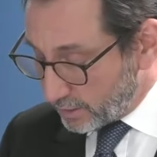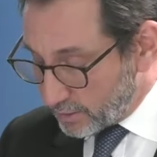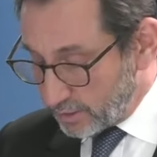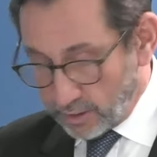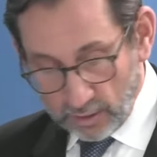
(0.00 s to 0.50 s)

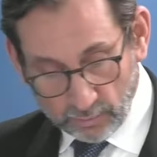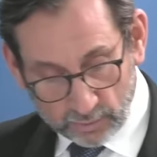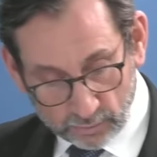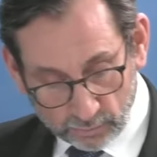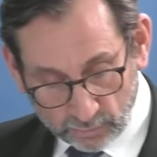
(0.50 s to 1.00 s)
concern you
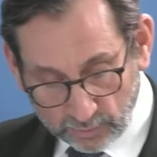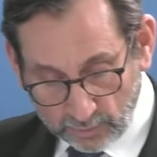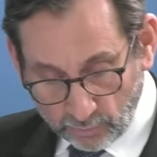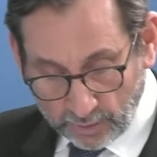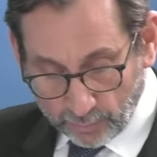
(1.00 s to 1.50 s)
at all
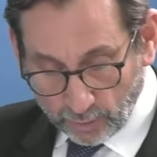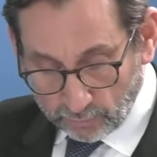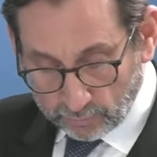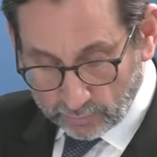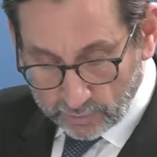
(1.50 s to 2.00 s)
that you'd come
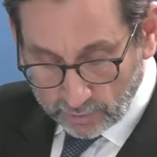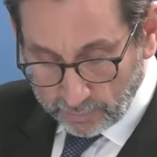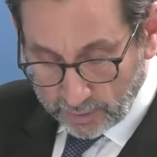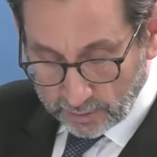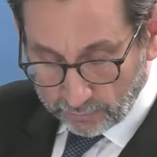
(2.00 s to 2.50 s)
along to the
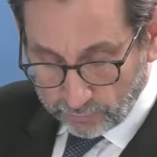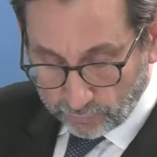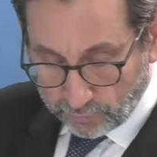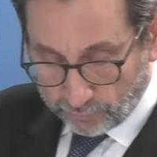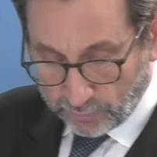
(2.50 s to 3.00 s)
meeting
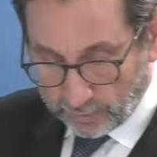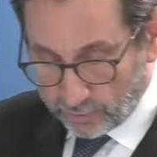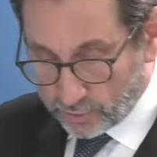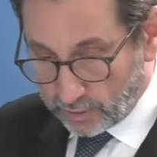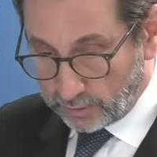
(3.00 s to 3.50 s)
for a fire
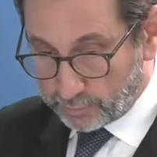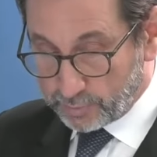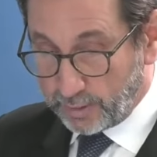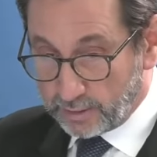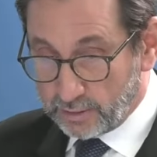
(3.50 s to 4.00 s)
engineering
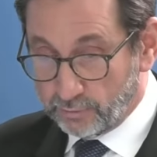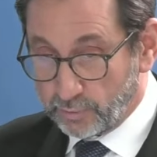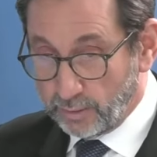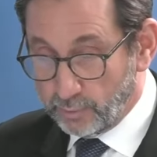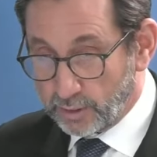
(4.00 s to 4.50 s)
perspective
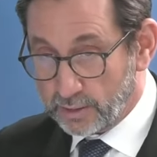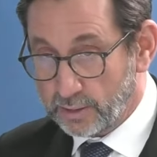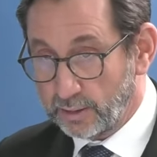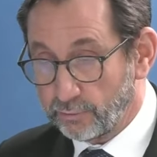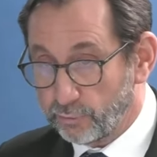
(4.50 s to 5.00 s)
and were
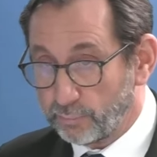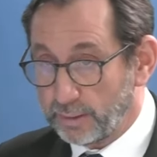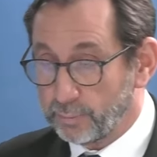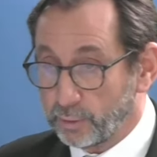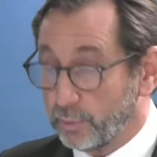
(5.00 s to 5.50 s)
getting it from
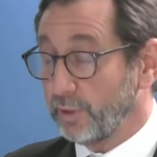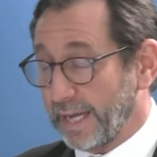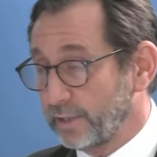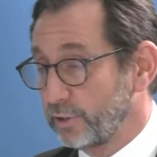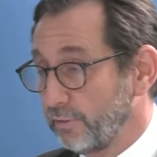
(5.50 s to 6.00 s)
people who were not
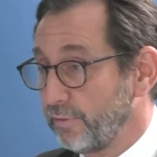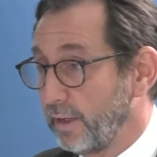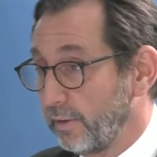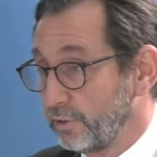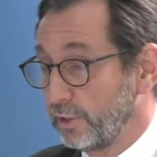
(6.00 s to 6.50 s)
actually
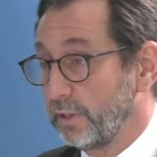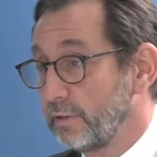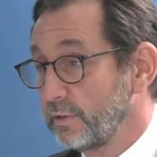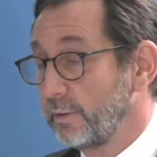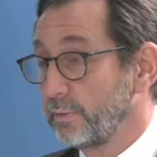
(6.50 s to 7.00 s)
fire
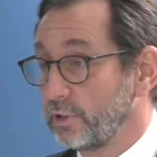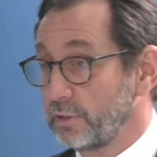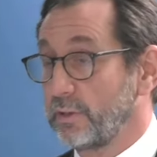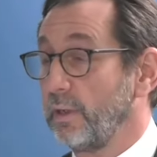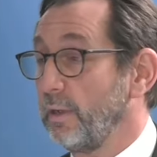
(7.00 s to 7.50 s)
engineers? They were
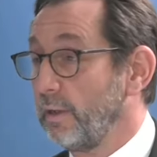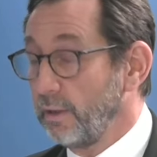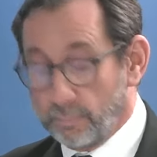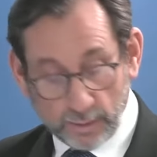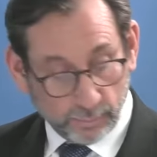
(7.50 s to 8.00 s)
just
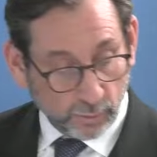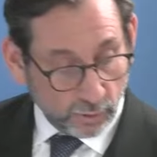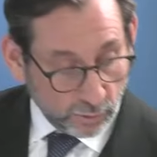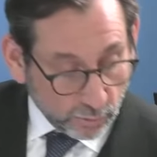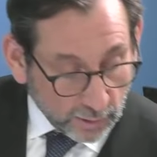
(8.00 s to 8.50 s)
people
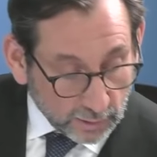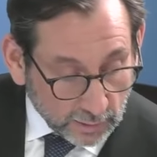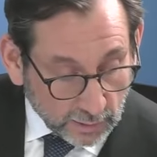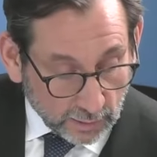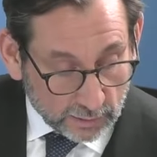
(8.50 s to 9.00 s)
who,
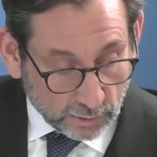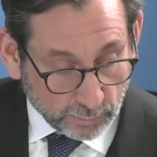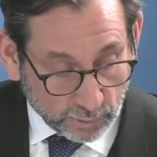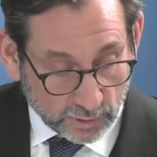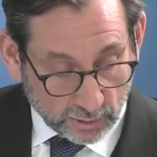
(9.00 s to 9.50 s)
as you
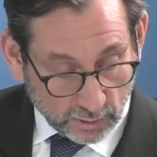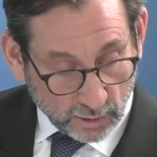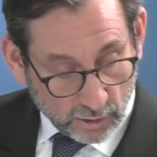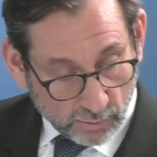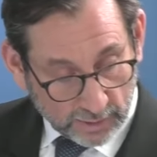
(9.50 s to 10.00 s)
put it,
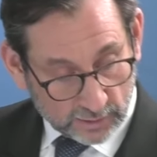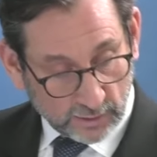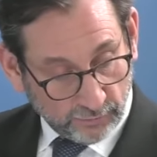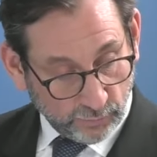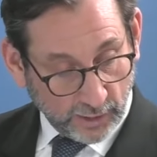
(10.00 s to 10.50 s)
knew their
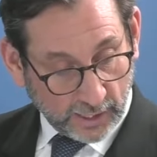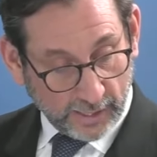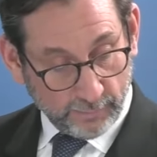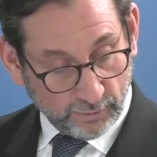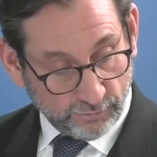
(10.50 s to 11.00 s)
stuff when it
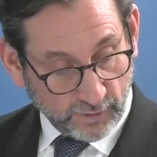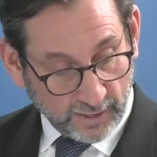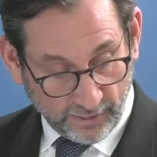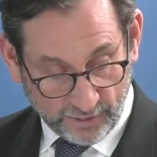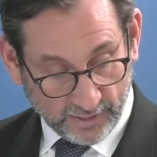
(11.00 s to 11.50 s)
came to
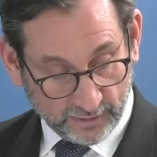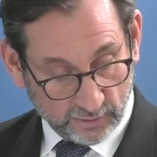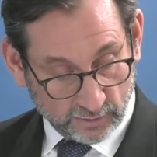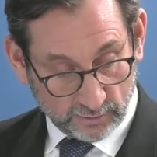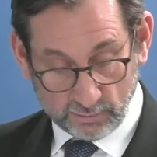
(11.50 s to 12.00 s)
fire things.